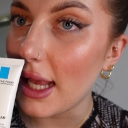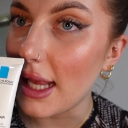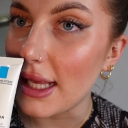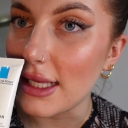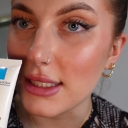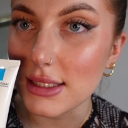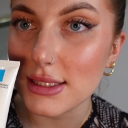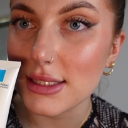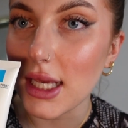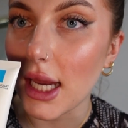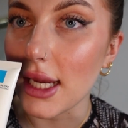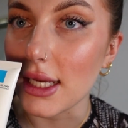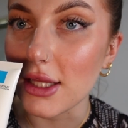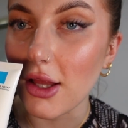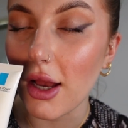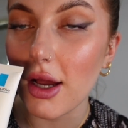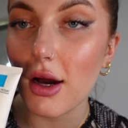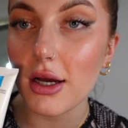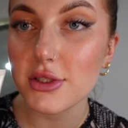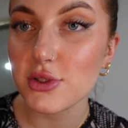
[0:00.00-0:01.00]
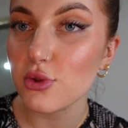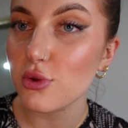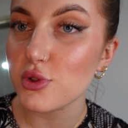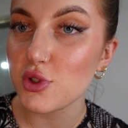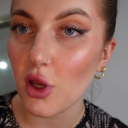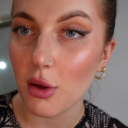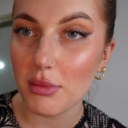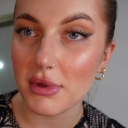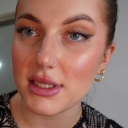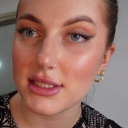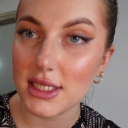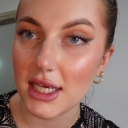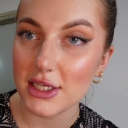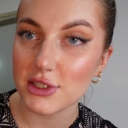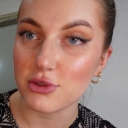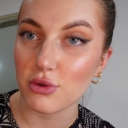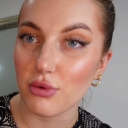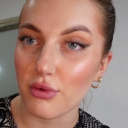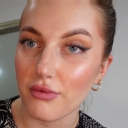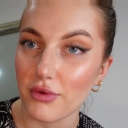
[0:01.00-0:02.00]
insane. Like I saw so many
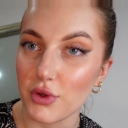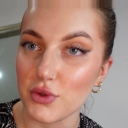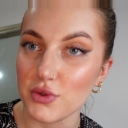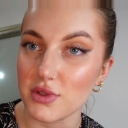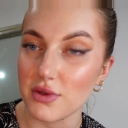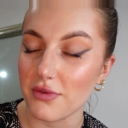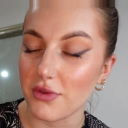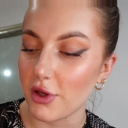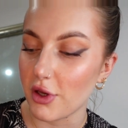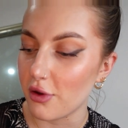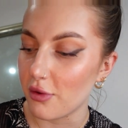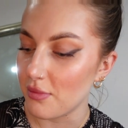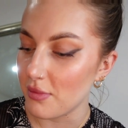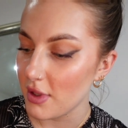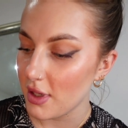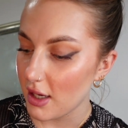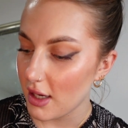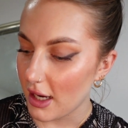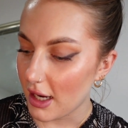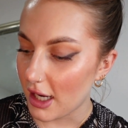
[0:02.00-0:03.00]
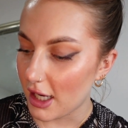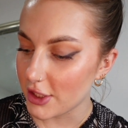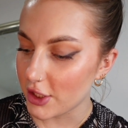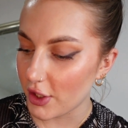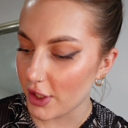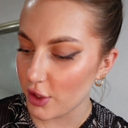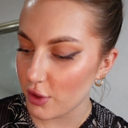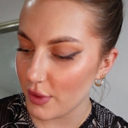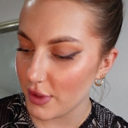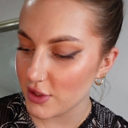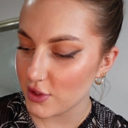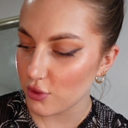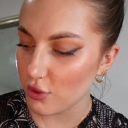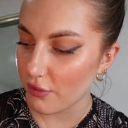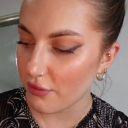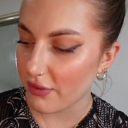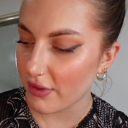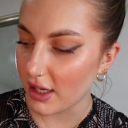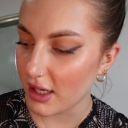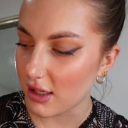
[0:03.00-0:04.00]
TikTok reviews of them and I always sort
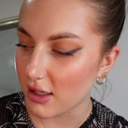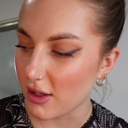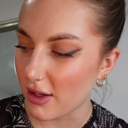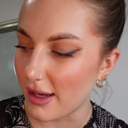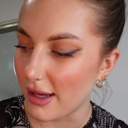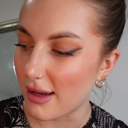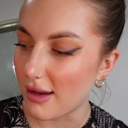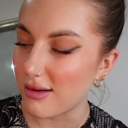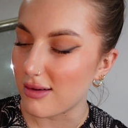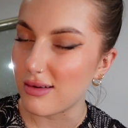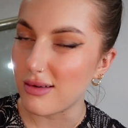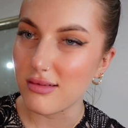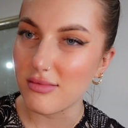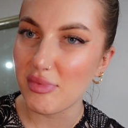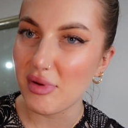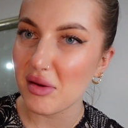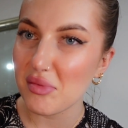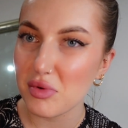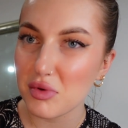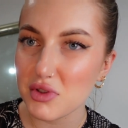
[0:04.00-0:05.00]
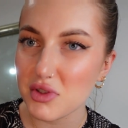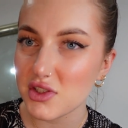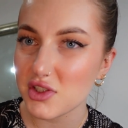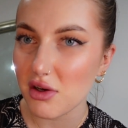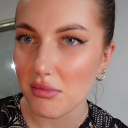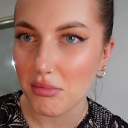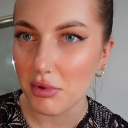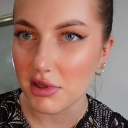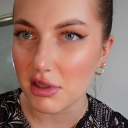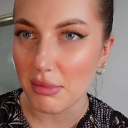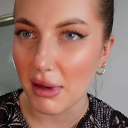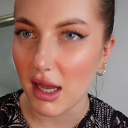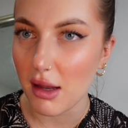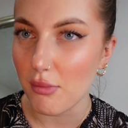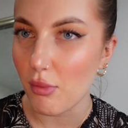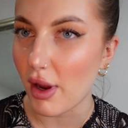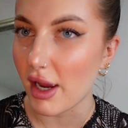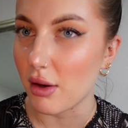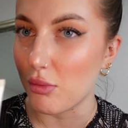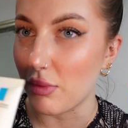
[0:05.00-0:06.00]
of think like, oh, people just jump on the
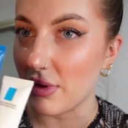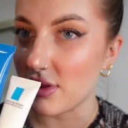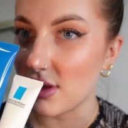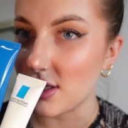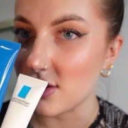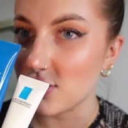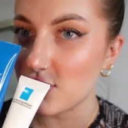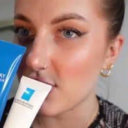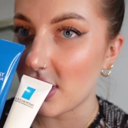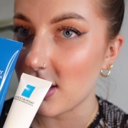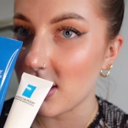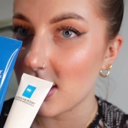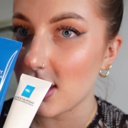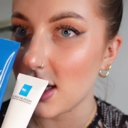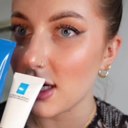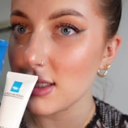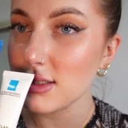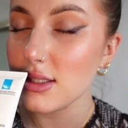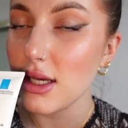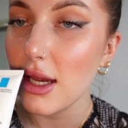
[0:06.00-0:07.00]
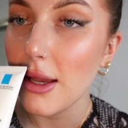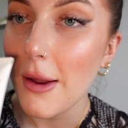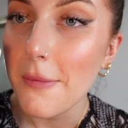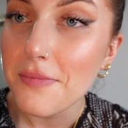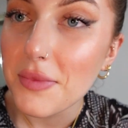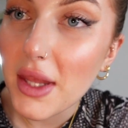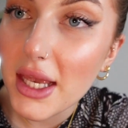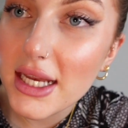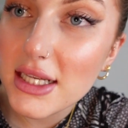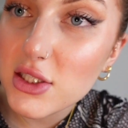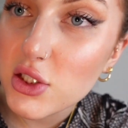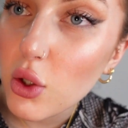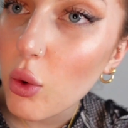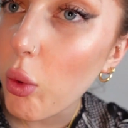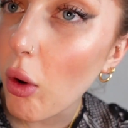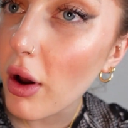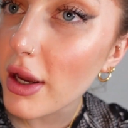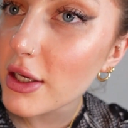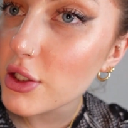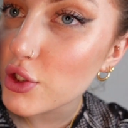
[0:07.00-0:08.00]
bandwagon with these trend things. It's
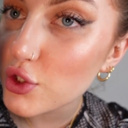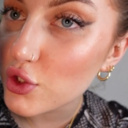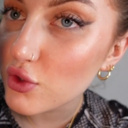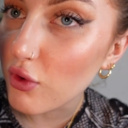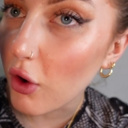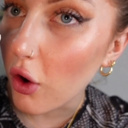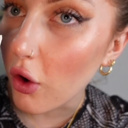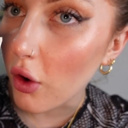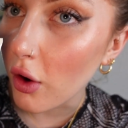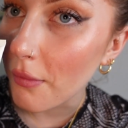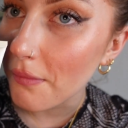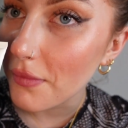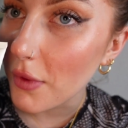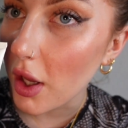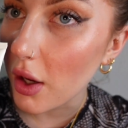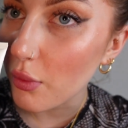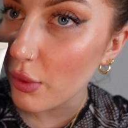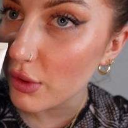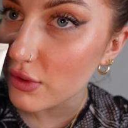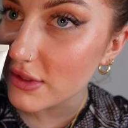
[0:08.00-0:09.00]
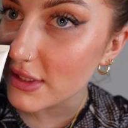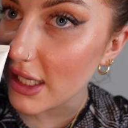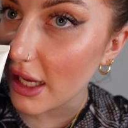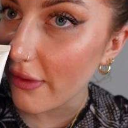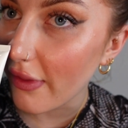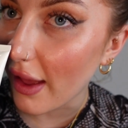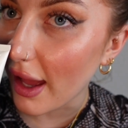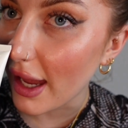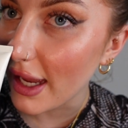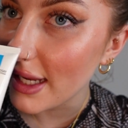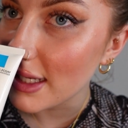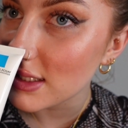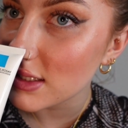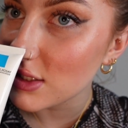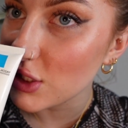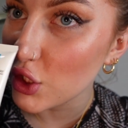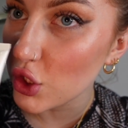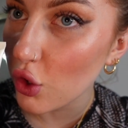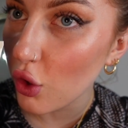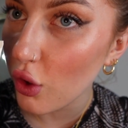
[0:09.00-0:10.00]
quite strong, I will say that. It's
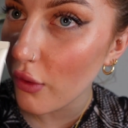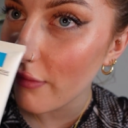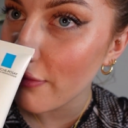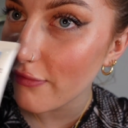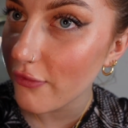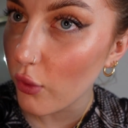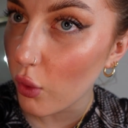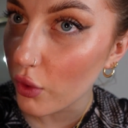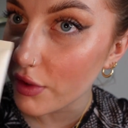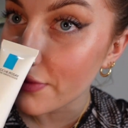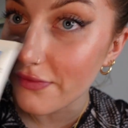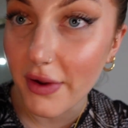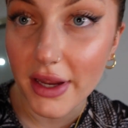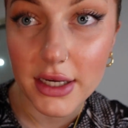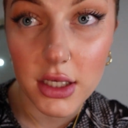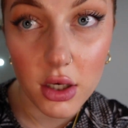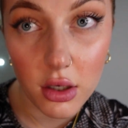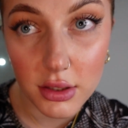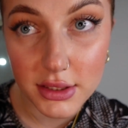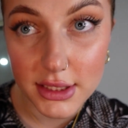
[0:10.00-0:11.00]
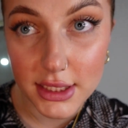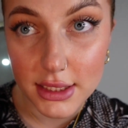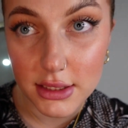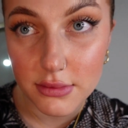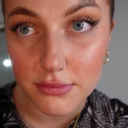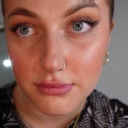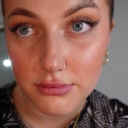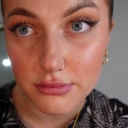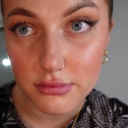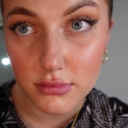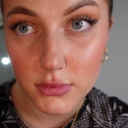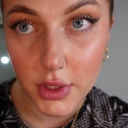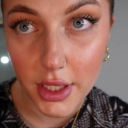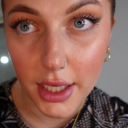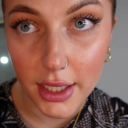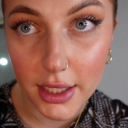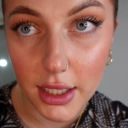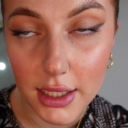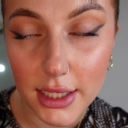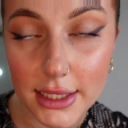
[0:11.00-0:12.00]
not for the faint-hearted,
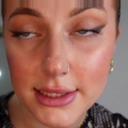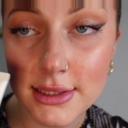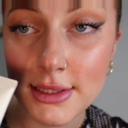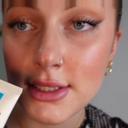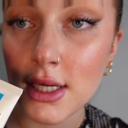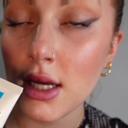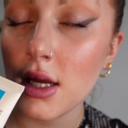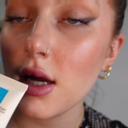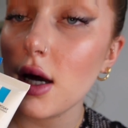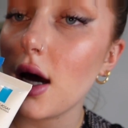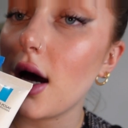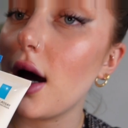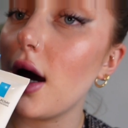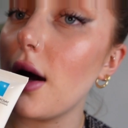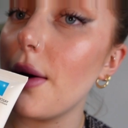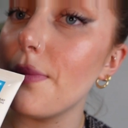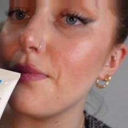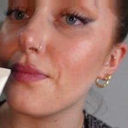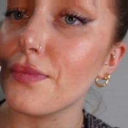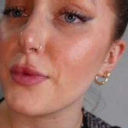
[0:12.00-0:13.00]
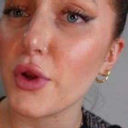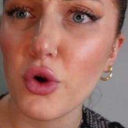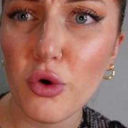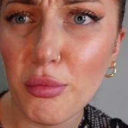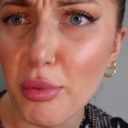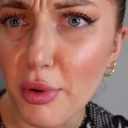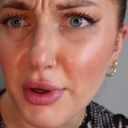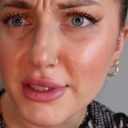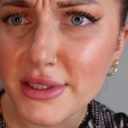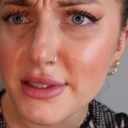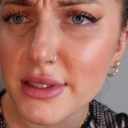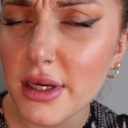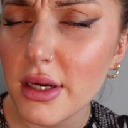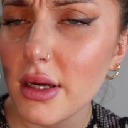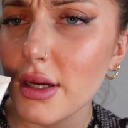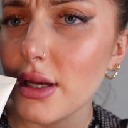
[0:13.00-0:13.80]
okay, girlies, um, or boys.